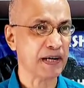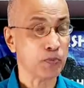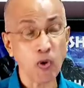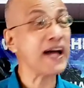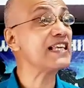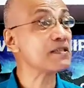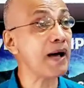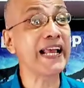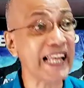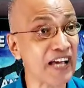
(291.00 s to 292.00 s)
Why is
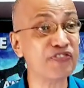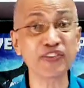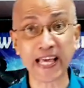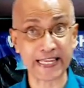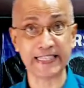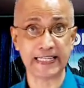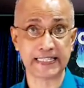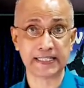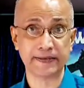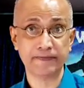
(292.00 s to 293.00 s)
my life like
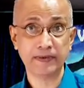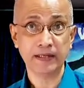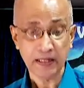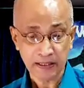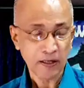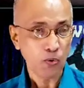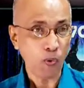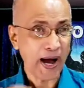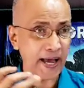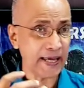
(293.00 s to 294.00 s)
this?
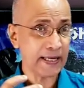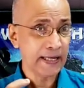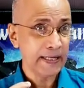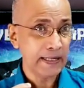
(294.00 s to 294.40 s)
Why